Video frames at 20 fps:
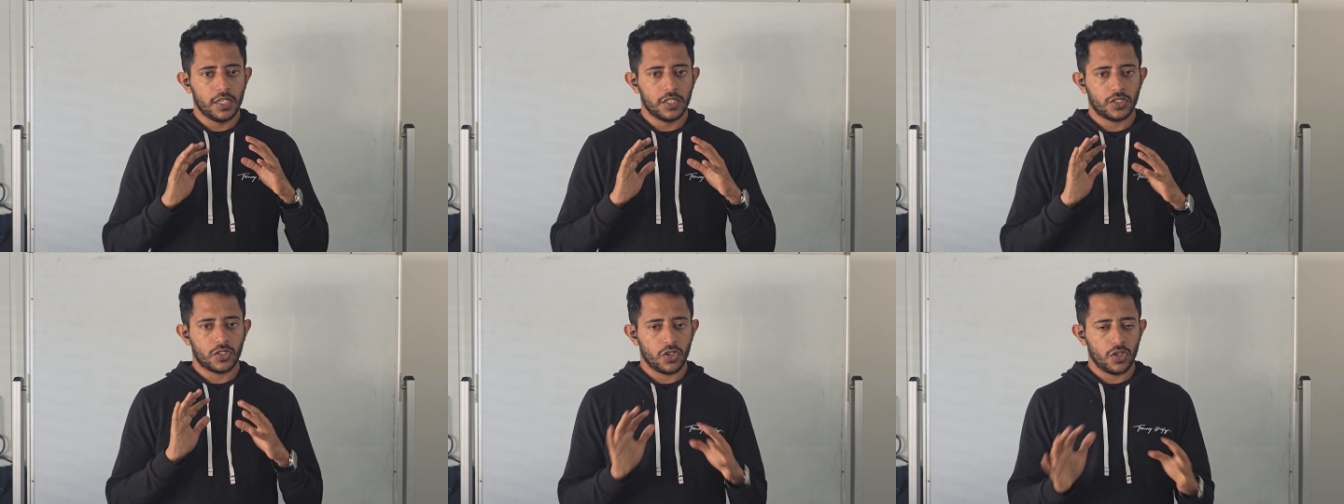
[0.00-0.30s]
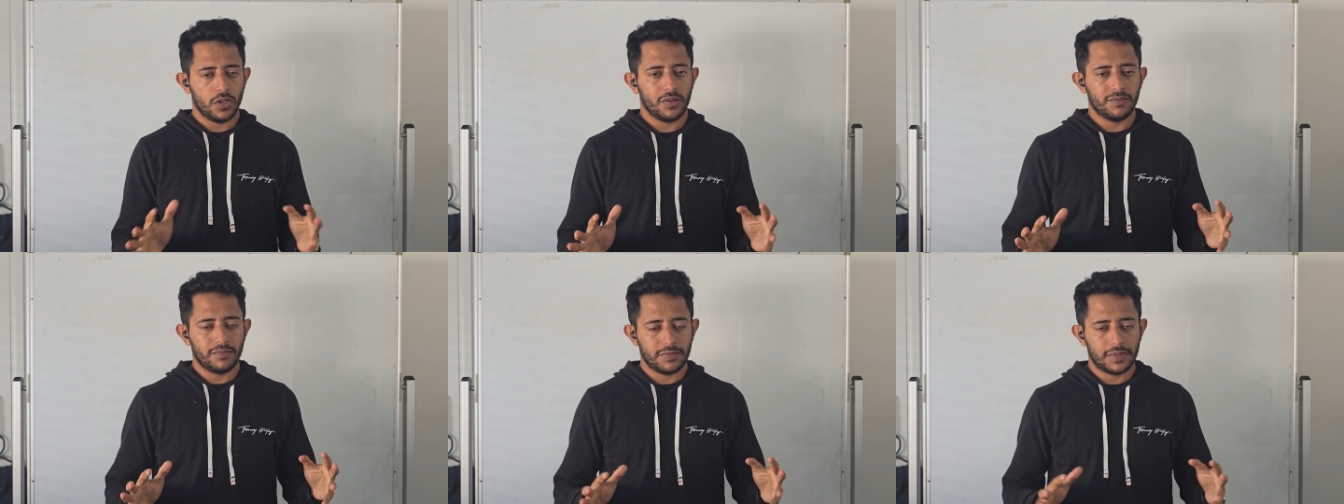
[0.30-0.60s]

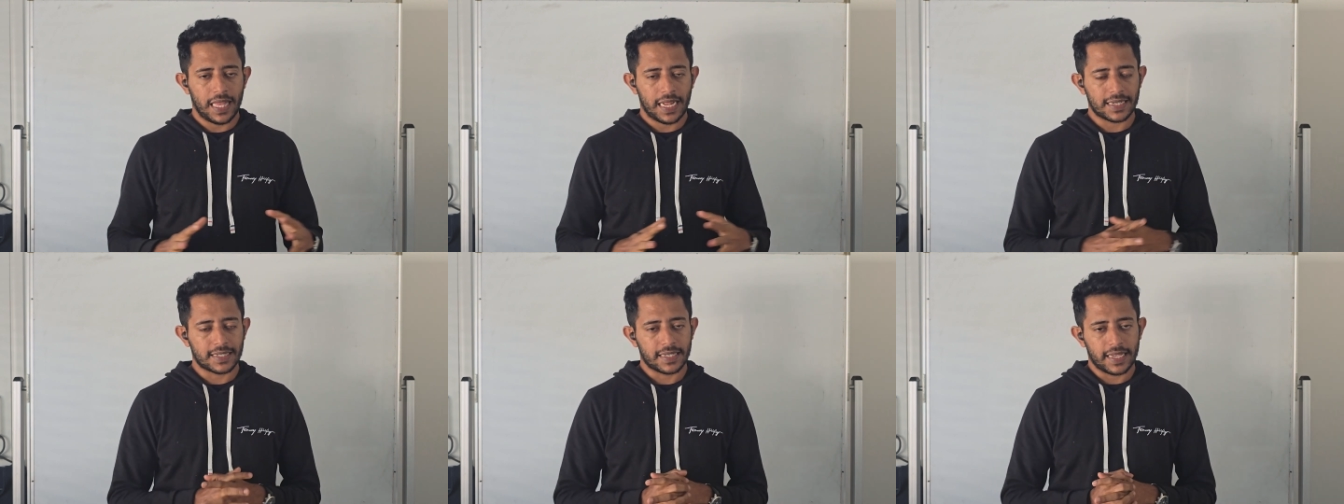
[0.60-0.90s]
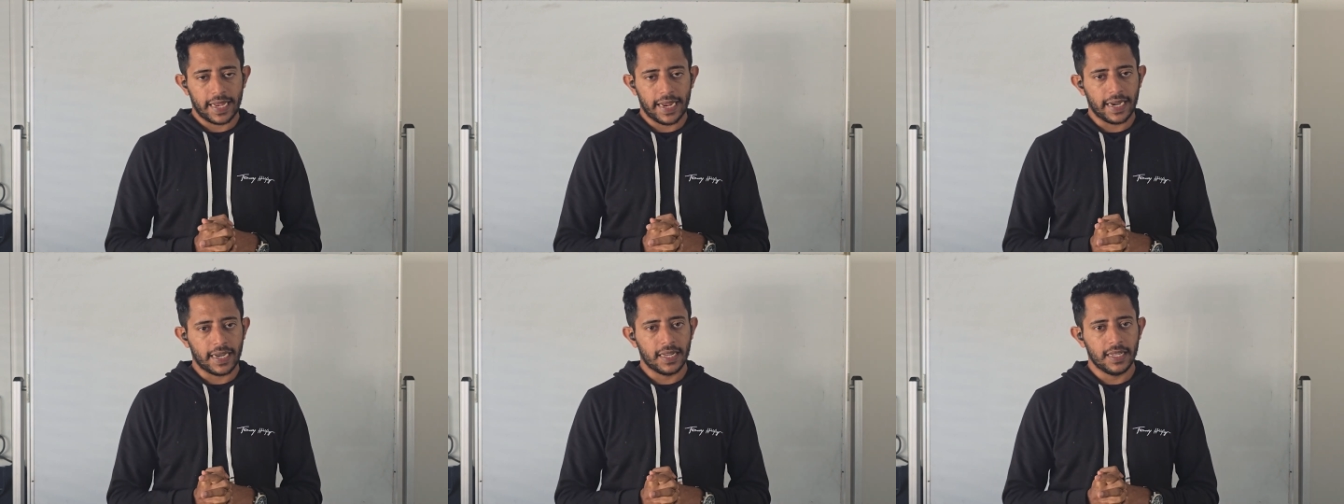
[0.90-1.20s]
so
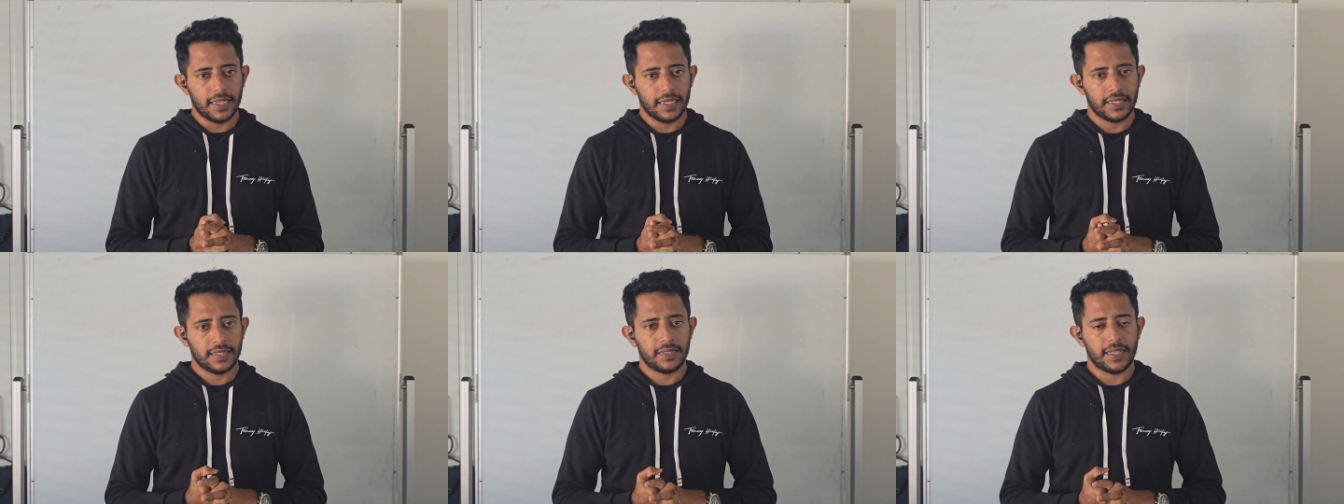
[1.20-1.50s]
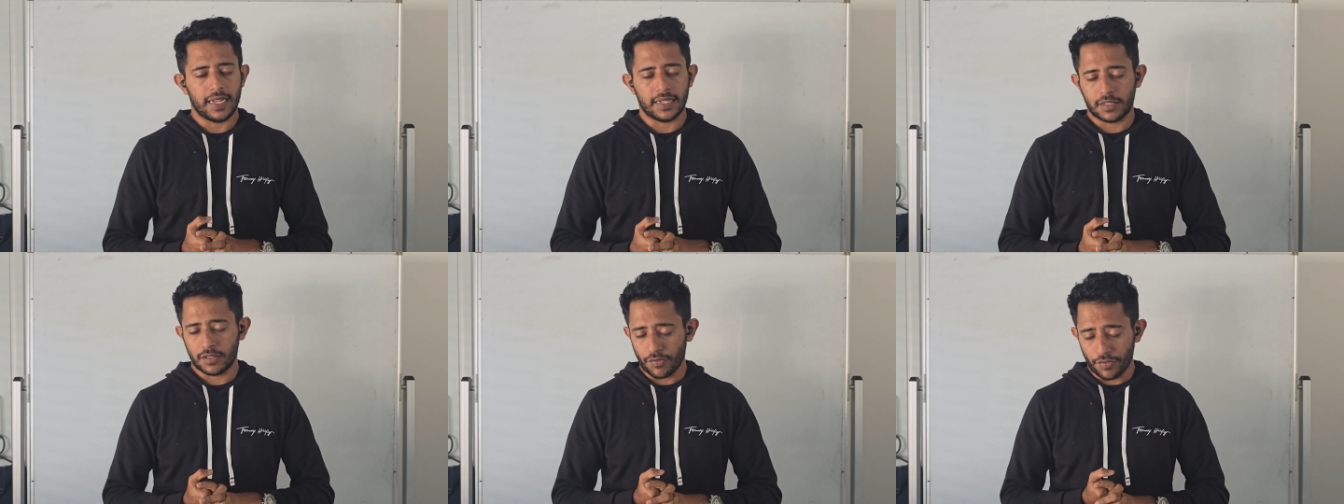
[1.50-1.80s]
that's it
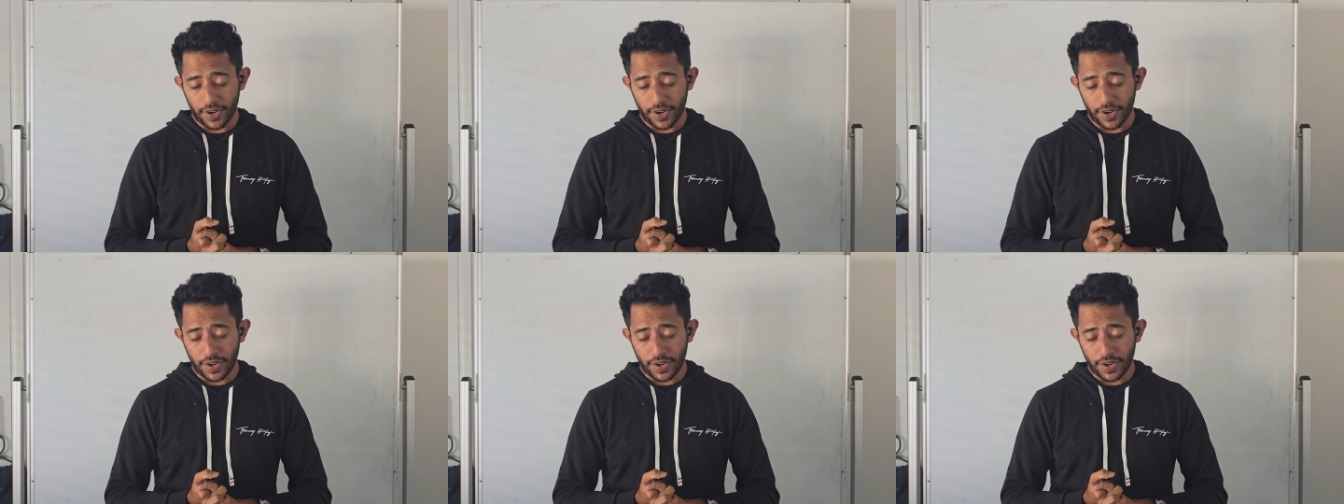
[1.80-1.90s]
that's the